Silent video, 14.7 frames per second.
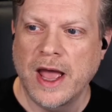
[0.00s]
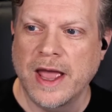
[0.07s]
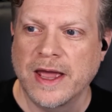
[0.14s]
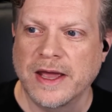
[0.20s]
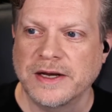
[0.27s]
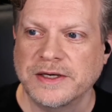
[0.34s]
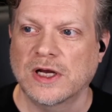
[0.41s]

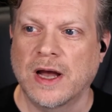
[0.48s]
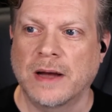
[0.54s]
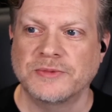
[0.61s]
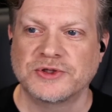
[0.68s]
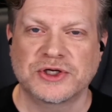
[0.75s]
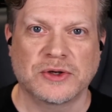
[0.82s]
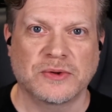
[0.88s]
And
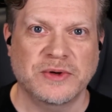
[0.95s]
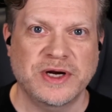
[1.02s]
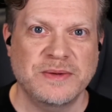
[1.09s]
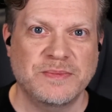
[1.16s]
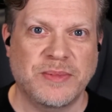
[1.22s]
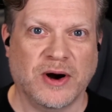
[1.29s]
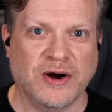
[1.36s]
I'm just going to
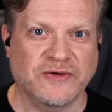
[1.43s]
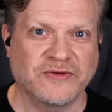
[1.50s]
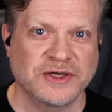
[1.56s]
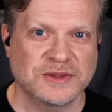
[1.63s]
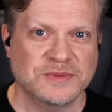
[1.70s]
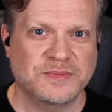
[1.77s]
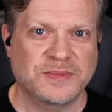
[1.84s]
read part
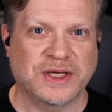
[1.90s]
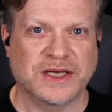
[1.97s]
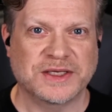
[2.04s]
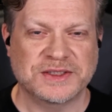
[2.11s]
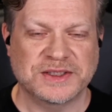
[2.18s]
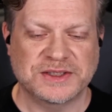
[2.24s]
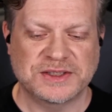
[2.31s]
of it
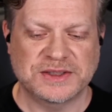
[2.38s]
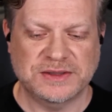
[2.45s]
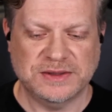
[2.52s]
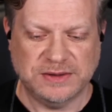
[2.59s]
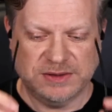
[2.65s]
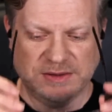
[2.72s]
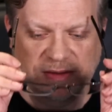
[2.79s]
because it's
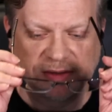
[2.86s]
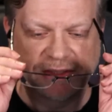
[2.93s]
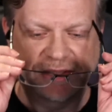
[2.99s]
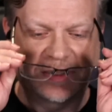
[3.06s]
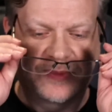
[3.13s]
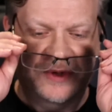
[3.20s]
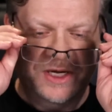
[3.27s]

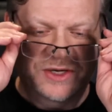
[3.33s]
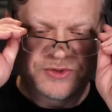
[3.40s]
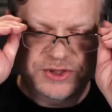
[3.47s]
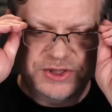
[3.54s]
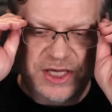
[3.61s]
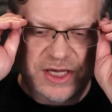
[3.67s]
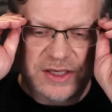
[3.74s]
somewhat
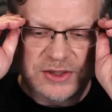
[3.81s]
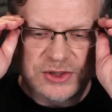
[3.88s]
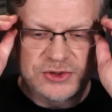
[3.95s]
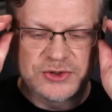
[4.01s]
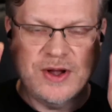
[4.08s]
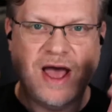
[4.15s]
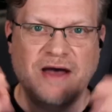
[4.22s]
interesting
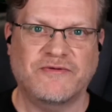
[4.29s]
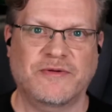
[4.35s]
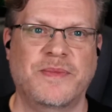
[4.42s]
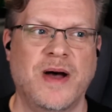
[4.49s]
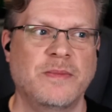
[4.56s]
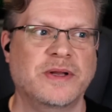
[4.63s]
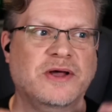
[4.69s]
to have
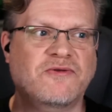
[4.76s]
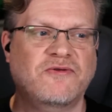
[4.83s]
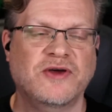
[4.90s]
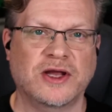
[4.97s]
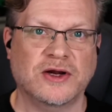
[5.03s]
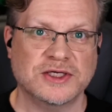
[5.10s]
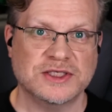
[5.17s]
a public
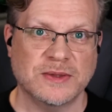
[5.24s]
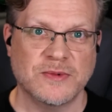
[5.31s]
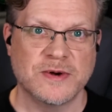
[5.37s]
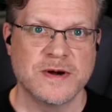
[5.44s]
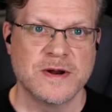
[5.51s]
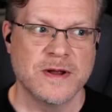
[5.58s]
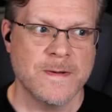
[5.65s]
figure,
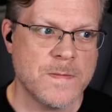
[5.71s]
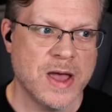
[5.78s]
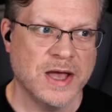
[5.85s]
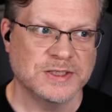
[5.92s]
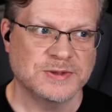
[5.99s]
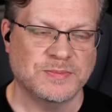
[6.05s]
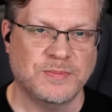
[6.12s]
someone
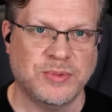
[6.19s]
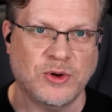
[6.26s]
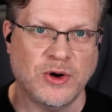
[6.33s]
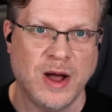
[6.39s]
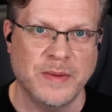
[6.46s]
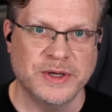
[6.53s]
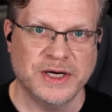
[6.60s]
as
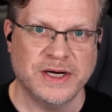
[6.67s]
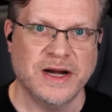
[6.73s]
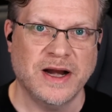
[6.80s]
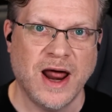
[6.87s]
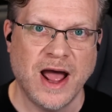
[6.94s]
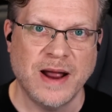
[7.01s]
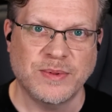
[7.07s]

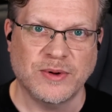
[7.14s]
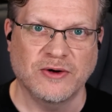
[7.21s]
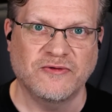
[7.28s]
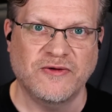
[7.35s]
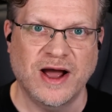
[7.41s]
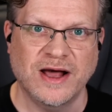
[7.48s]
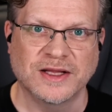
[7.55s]
prominent and high
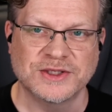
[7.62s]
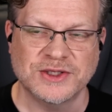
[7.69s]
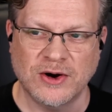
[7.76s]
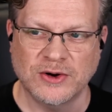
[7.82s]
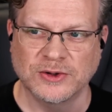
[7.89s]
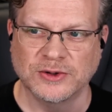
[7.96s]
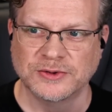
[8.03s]
profile as
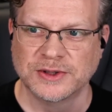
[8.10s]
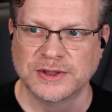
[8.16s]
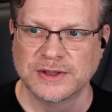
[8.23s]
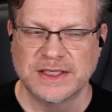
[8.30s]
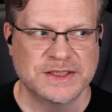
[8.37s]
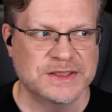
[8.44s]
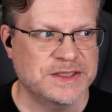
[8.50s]
Arnold,
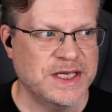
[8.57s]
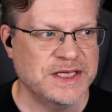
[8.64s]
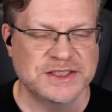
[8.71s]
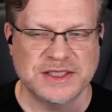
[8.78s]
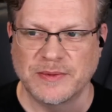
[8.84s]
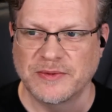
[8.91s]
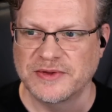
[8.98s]

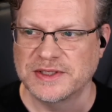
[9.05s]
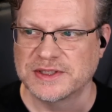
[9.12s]
say some of